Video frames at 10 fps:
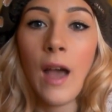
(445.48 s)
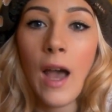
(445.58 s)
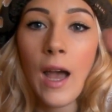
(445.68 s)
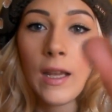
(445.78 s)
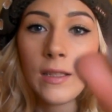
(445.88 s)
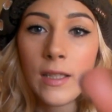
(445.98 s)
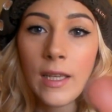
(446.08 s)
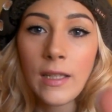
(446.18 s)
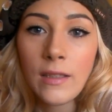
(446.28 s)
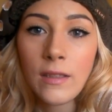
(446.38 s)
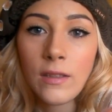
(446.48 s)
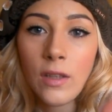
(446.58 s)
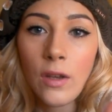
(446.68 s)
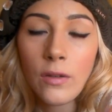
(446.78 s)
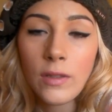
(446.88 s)
and it's
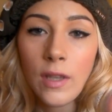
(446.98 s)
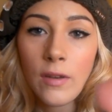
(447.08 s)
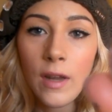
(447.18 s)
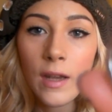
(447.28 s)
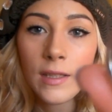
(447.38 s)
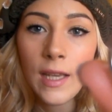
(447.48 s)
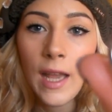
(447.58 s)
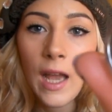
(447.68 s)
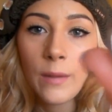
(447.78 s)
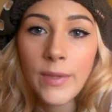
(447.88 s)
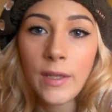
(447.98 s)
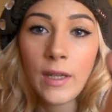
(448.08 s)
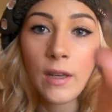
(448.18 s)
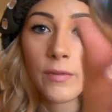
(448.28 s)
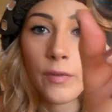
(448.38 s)
so, so nice. I
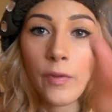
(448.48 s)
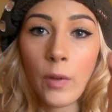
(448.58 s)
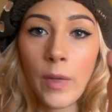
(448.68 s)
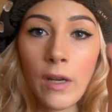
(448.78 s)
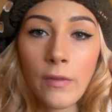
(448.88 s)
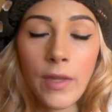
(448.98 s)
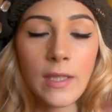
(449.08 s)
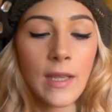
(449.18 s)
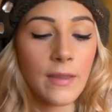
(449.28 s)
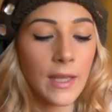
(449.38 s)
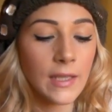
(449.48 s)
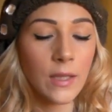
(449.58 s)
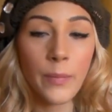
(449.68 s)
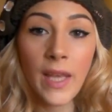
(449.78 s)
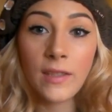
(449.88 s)
absolutely love the formula of this. I think it's
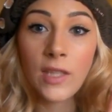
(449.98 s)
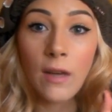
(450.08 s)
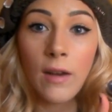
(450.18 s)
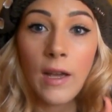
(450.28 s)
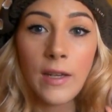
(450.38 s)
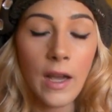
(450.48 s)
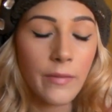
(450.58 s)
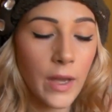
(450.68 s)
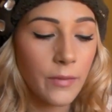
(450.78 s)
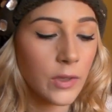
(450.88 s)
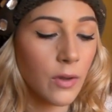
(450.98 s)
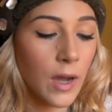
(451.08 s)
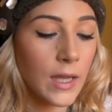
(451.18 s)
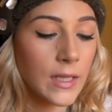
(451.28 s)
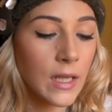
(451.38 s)
the best gel liner I've ever
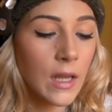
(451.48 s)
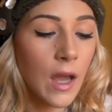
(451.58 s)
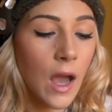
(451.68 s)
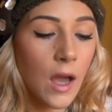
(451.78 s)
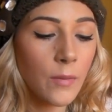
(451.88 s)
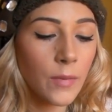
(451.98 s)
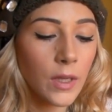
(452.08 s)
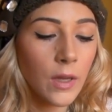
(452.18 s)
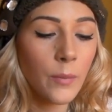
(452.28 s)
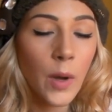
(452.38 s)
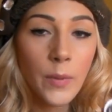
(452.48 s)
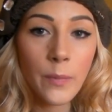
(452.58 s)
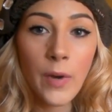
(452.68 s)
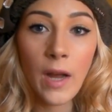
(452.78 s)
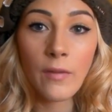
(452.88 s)
tried. Bobbi
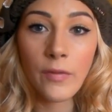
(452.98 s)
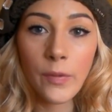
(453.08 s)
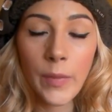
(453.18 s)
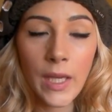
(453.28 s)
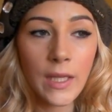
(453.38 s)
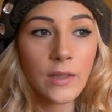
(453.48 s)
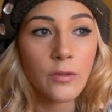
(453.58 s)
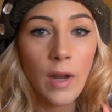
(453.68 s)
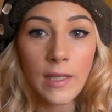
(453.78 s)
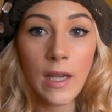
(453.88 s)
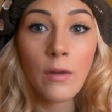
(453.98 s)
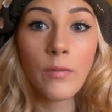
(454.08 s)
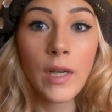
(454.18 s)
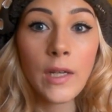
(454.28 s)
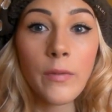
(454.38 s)
Brown for me dries out
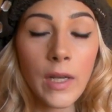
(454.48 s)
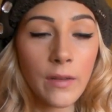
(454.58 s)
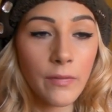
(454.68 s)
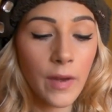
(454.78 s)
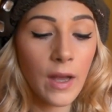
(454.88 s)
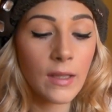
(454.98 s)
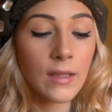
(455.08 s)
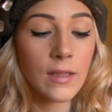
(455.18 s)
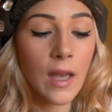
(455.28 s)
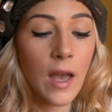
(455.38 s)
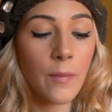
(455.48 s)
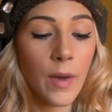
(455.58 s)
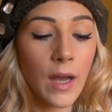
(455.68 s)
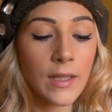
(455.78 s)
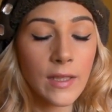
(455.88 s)
really, really fast.
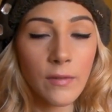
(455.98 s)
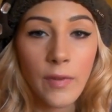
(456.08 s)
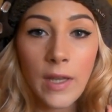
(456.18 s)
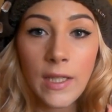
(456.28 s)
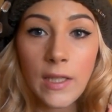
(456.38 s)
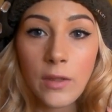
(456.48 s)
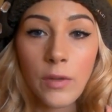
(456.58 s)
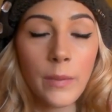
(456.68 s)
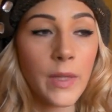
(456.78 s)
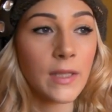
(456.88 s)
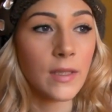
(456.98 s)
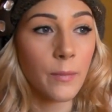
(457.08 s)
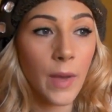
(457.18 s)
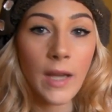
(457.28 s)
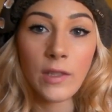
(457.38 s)
I didn't find it as creamy as the
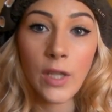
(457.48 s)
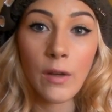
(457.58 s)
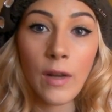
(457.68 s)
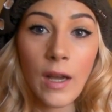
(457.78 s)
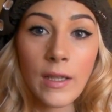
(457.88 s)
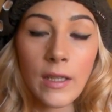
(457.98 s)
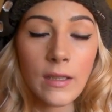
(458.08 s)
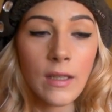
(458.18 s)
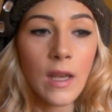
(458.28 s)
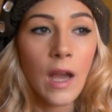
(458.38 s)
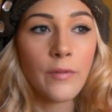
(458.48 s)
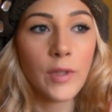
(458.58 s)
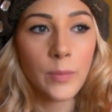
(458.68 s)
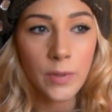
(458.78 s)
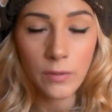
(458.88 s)
MAC gel liners. I've
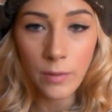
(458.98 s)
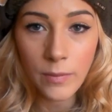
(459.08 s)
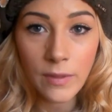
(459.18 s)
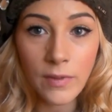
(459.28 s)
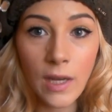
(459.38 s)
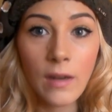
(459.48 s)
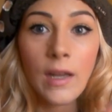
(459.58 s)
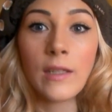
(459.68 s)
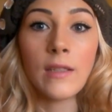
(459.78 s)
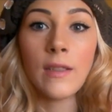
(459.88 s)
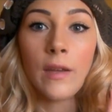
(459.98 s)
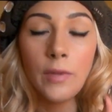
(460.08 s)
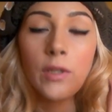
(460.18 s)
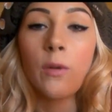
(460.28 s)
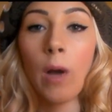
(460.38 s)
used prescriptive gel liners. I've
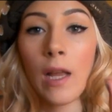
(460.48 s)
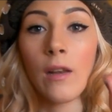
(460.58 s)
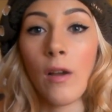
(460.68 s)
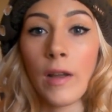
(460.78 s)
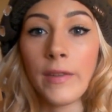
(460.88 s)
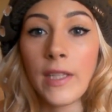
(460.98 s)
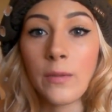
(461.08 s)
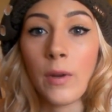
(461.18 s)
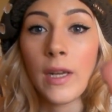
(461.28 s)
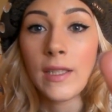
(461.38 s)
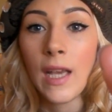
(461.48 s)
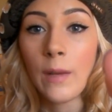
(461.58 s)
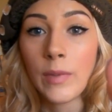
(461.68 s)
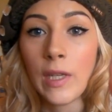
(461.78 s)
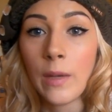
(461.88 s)
used quite a lot, and this one is
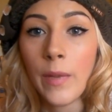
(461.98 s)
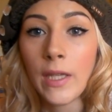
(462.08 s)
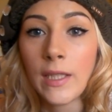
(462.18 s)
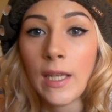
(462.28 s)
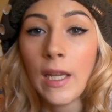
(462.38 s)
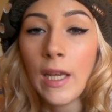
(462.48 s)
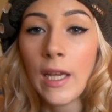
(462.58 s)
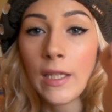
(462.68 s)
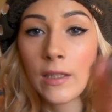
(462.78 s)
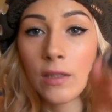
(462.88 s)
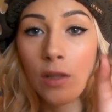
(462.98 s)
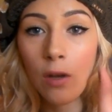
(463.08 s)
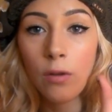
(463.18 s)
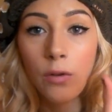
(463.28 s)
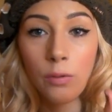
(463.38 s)
absolutely amazing. It's
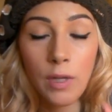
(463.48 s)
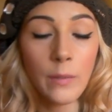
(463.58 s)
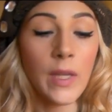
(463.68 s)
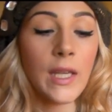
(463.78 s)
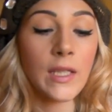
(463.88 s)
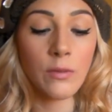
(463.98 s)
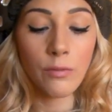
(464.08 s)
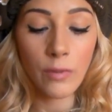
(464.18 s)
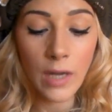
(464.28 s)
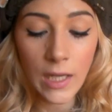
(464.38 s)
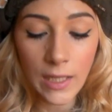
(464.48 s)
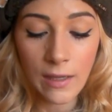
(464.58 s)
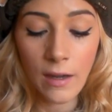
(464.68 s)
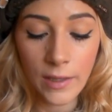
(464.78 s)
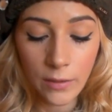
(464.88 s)
so creamy. It's really
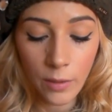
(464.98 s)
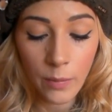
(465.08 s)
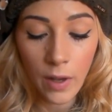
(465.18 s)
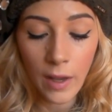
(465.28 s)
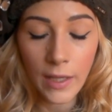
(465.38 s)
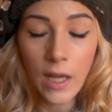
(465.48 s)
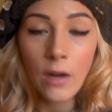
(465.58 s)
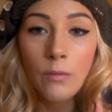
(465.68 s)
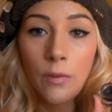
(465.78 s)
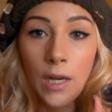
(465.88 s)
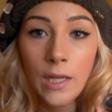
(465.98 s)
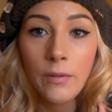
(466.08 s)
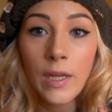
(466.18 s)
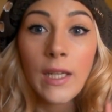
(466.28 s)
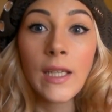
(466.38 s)
nice to apply. Really,
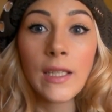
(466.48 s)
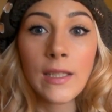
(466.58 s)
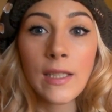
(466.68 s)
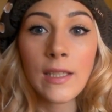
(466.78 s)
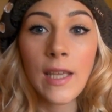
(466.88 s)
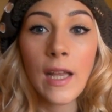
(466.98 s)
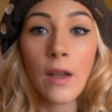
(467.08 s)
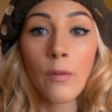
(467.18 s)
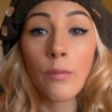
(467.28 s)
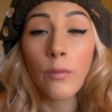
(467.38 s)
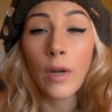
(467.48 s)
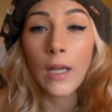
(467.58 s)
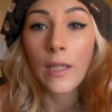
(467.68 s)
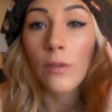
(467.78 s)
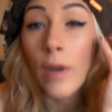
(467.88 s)
really easy to get a
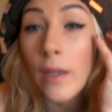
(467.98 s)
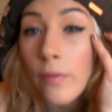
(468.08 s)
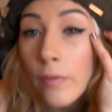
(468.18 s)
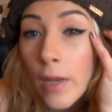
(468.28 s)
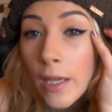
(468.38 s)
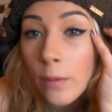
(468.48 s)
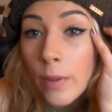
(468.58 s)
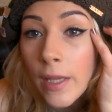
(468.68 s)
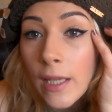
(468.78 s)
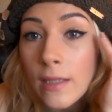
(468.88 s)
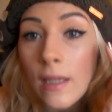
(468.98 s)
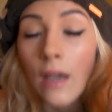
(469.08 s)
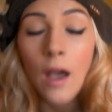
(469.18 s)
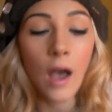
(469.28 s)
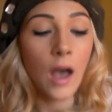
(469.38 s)
really great flick with it.
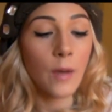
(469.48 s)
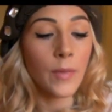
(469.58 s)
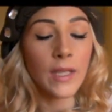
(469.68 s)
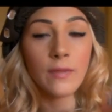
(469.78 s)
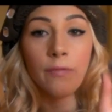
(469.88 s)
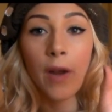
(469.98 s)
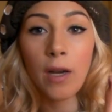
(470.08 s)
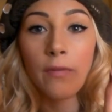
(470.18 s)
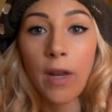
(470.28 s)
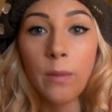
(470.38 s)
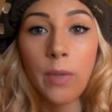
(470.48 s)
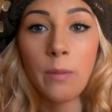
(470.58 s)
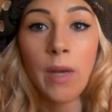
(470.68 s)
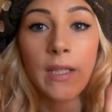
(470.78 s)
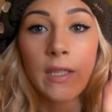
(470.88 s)
It's very, very
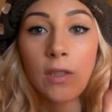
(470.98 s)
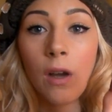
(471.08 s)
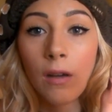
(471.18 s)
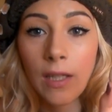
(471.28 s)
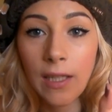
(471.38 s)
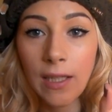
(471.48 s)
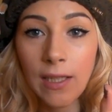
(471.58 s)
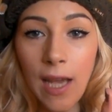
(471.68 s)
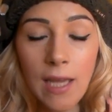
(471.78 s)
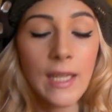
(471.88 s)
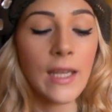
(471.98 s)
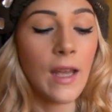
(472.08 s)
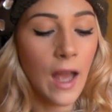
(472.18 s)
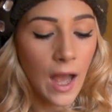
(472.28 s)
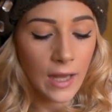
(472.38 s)
pigmented. You hardly need any,
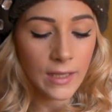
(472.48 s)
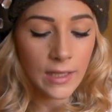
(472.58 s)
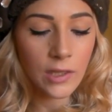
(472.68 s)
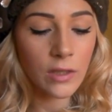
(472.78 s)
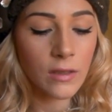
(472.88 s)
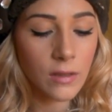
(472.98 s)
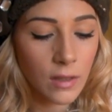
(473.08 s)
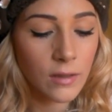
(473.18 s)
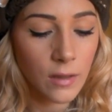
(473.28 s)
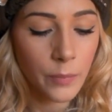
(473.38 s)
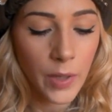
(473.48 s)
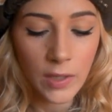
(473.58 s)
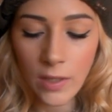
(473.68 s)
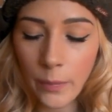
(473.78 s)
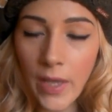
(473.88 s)
and it just doesn't
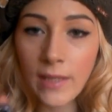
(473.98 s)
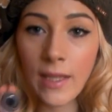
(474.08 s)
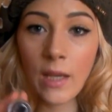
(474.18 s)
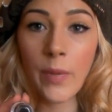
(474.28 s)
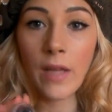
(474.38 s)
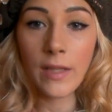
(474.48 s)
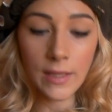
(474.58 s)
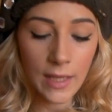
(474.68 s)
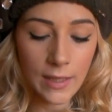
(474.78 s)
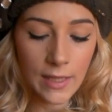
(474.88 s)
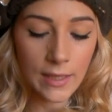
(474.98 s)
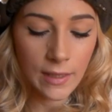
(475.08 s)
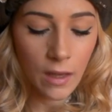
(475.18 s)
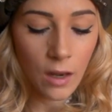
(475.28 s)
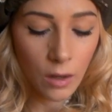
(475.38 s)
budge. The best thing about this is it's
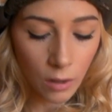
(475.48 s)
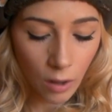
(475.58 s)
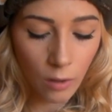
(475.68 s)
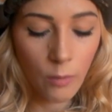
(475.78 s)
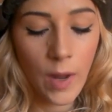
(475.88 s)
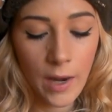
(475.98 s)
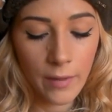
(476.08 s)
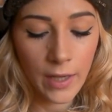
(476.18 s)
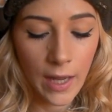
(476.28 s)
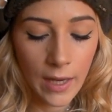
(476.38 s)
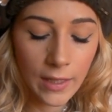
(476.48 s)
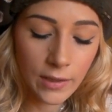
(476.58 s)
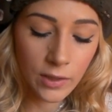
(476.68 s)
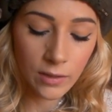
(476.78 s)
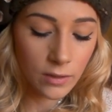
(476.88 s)
long wearing and it
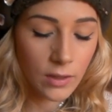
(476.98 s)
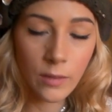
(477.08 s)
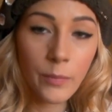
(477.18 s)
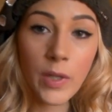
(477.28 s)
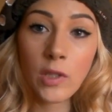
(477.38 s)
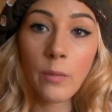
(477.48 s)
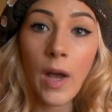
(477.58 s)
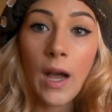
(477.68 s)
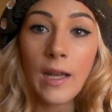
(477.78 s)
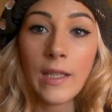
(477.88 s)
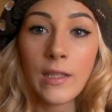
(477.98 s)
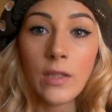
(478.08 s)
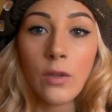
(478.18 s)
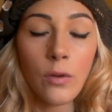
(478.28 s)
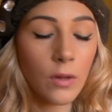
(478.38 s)
just doesn't budge on my eyelids
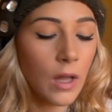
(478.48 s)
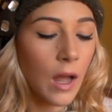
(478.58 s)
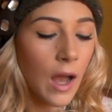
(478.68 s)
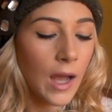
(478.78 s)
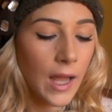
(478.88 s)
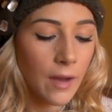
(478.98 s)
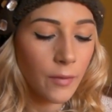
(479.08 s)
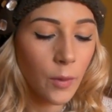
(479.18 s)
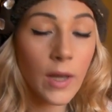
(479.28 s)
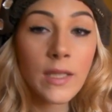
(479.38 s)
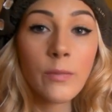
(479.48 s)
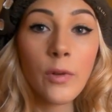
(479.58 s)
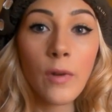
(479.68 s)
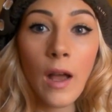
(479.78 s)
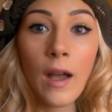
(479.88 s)
at all. I have quite
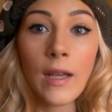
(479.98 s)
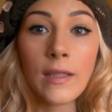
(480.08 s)
small eyes,